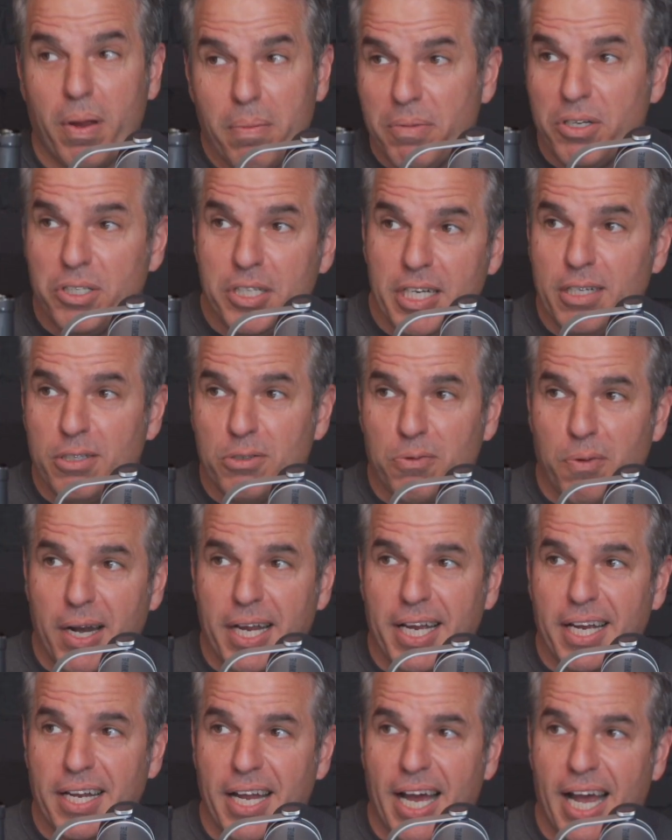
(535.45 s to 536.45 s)
machines
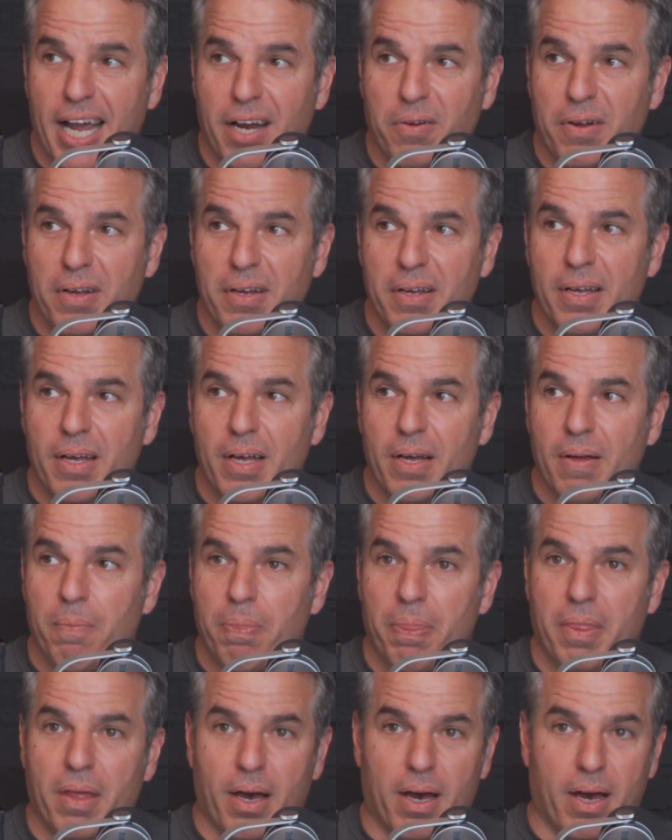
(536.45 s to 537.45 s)
running in Niagara,
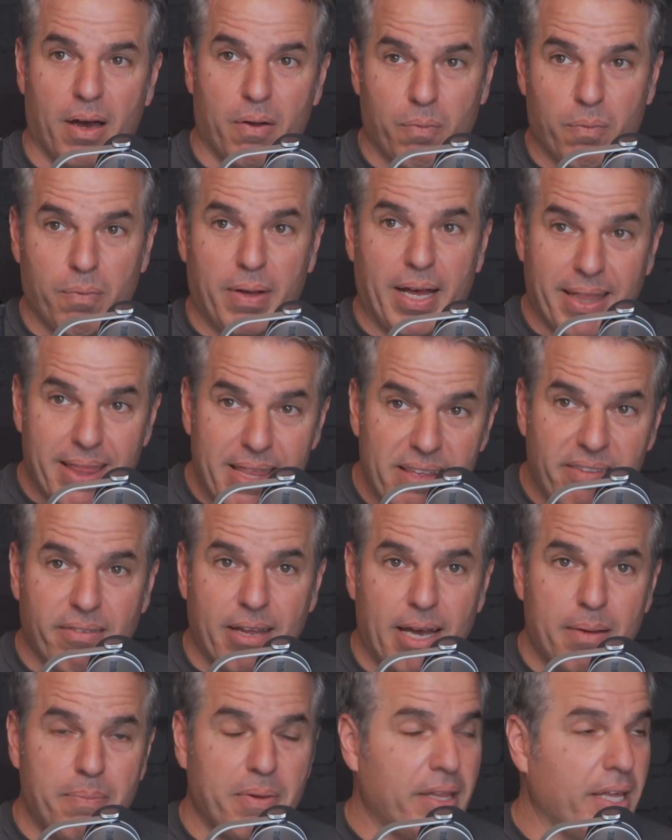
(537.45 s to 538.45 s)
uh, at this
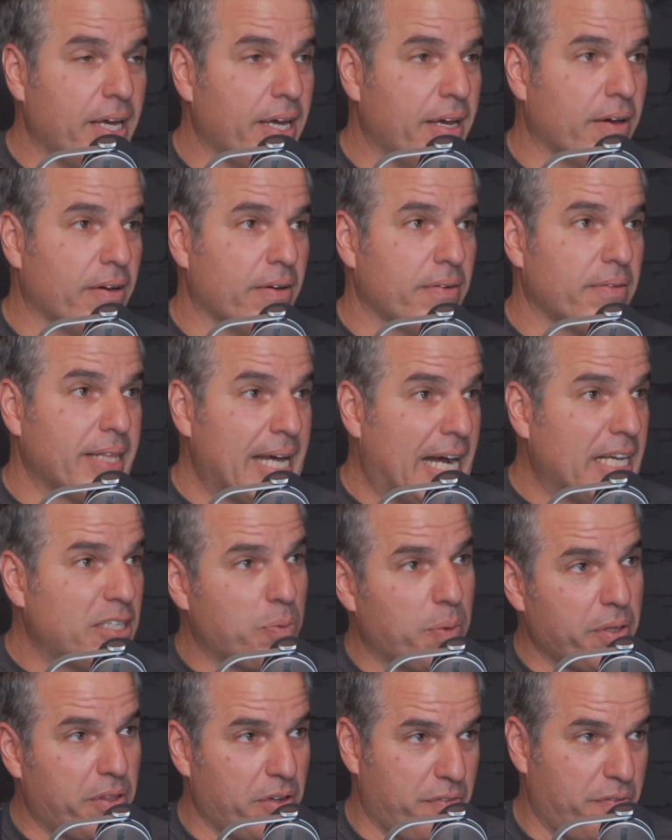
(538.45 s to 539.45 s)
time of the year, that's
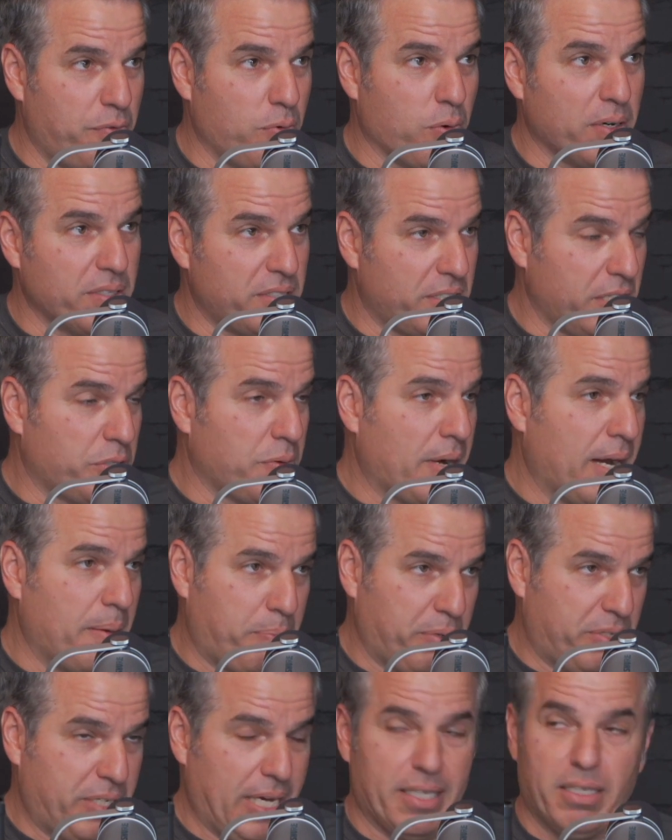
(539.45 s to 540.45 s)
what they're for, is to try and
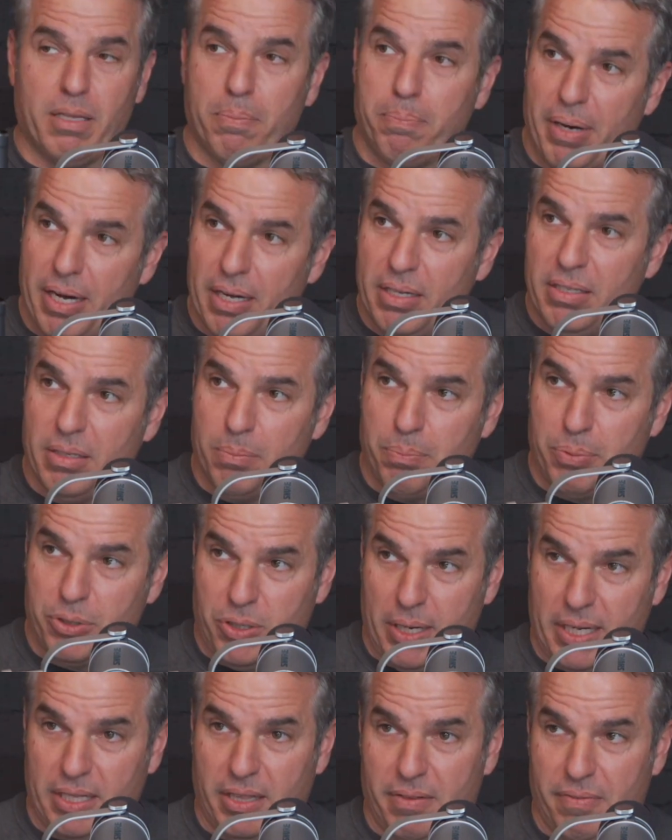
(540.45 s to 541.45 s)
protect the buds and
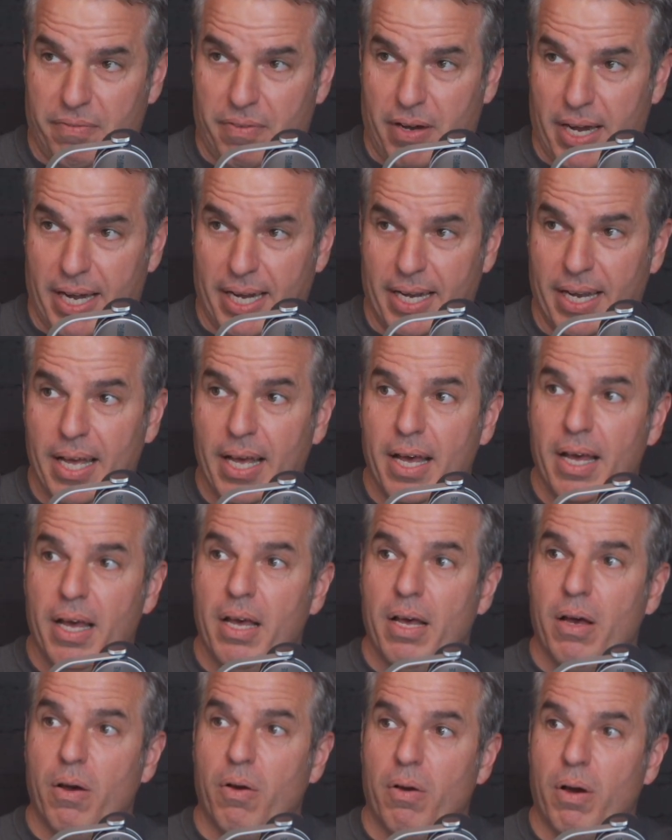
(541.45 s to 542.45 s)
protect the vine.
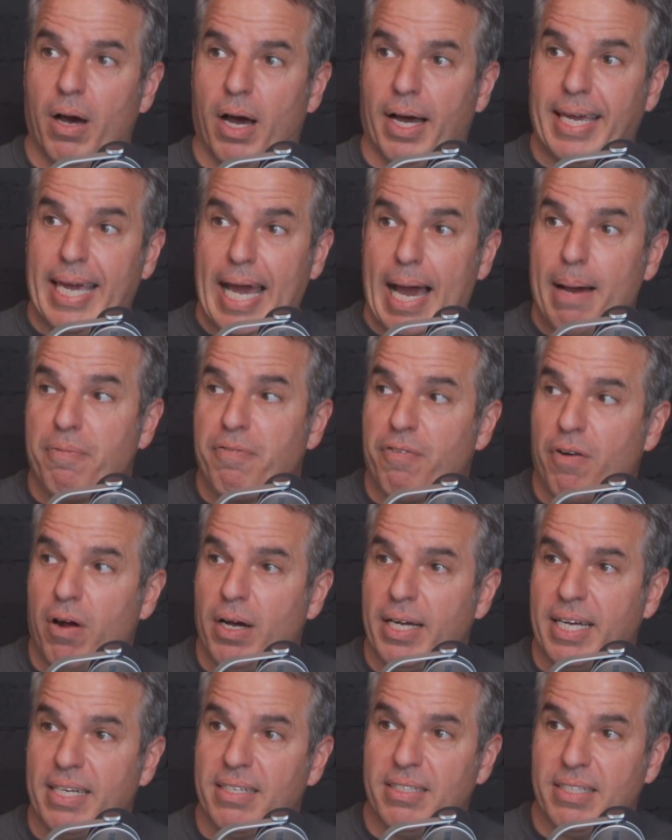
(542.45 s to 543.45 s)
Uh, Cab
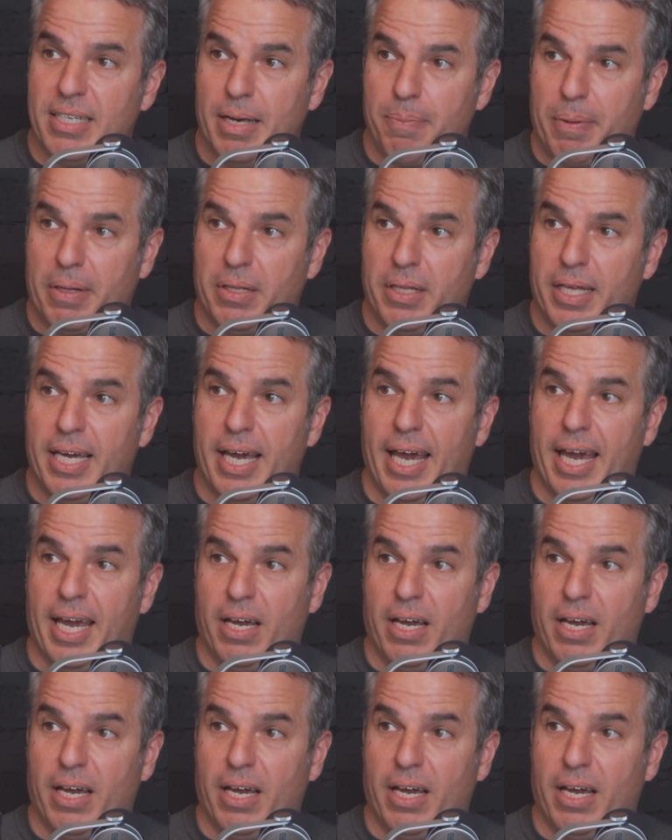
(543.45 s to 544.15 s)
Franc is typically a